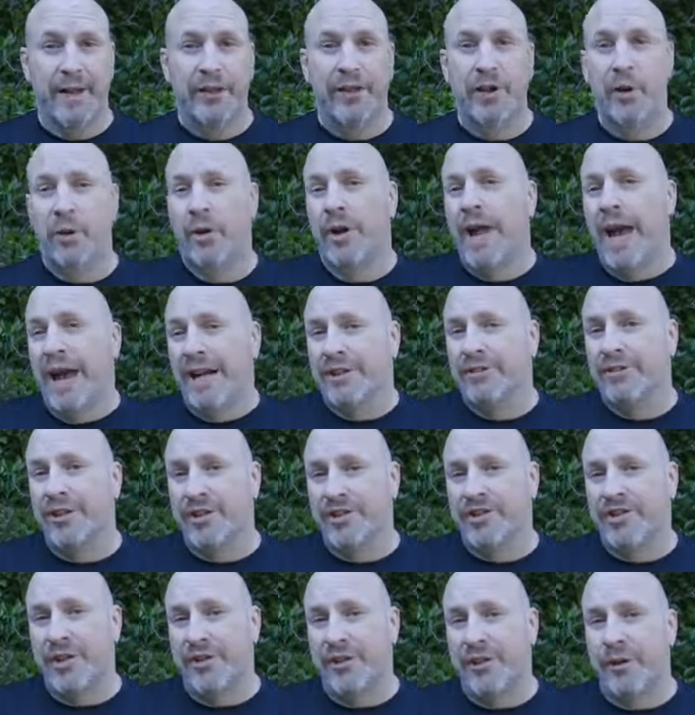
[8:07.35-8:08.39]
You can actually
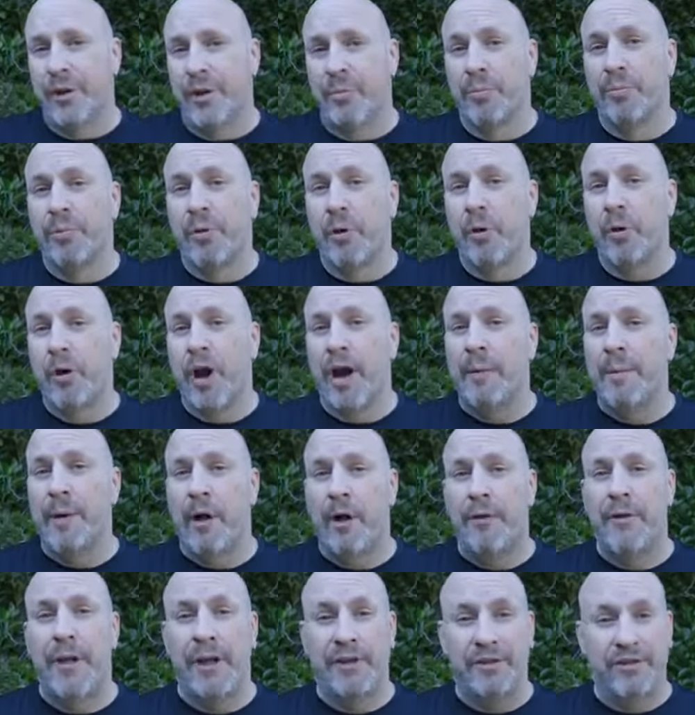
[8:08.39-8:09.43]
sit there and program
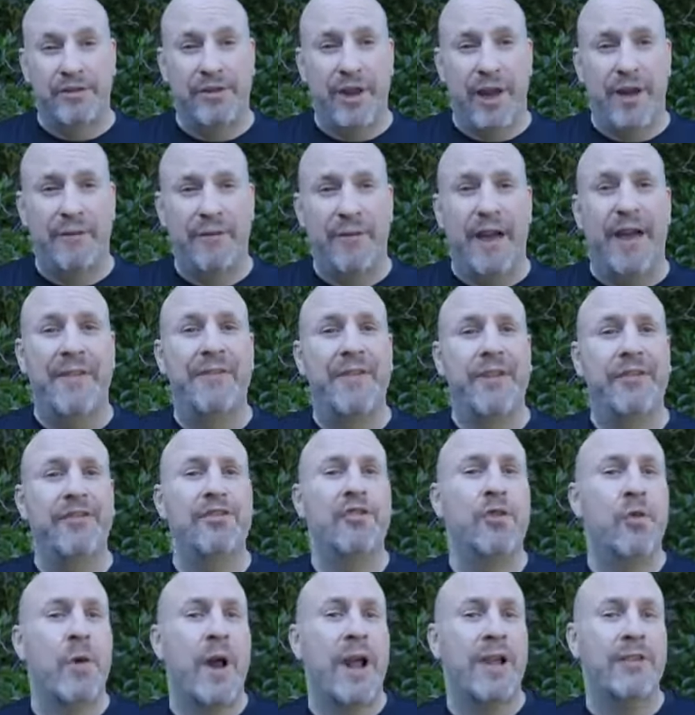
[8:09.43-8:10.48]
all that stuff, and this
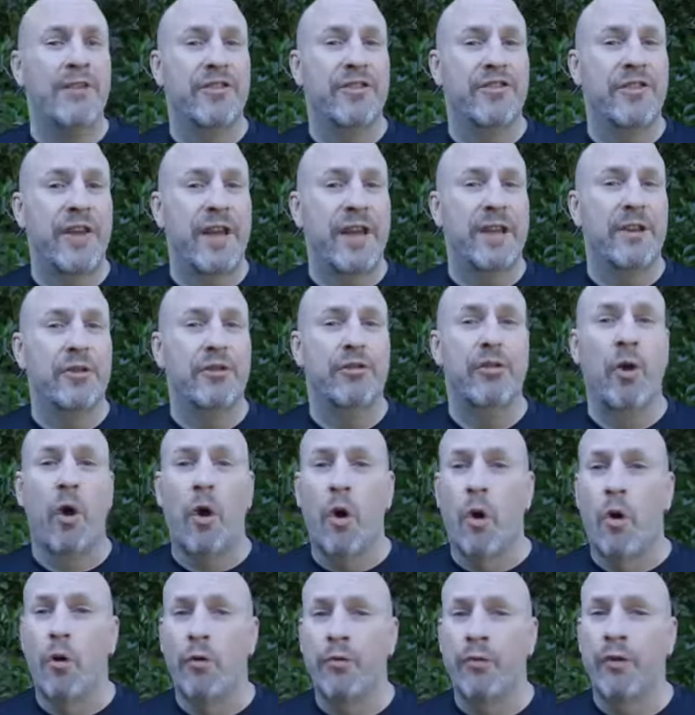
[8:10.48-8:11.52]
transcends
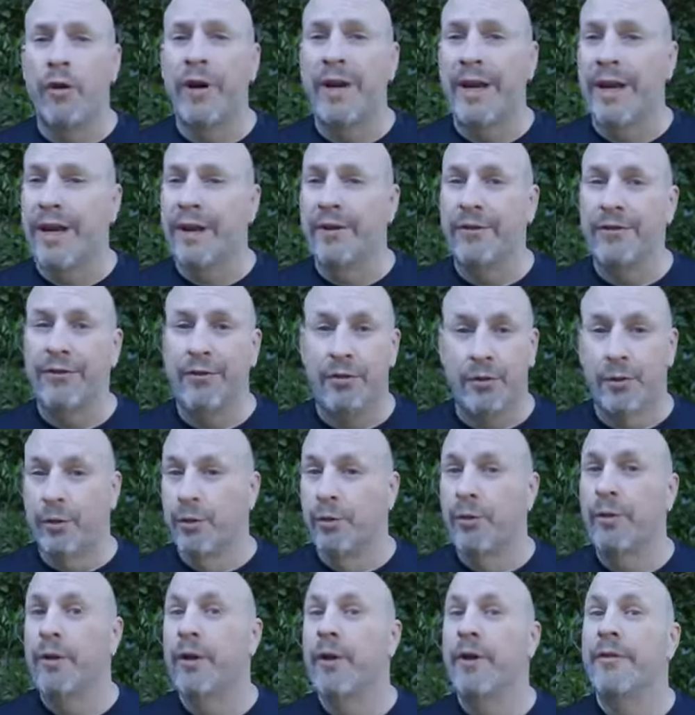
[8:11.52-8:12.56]
over
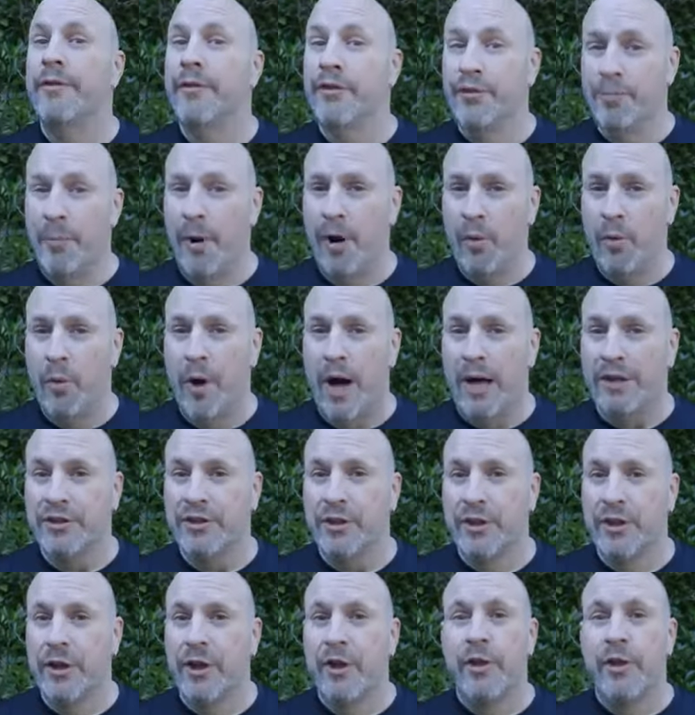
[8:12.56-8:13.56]
into the smartwatch.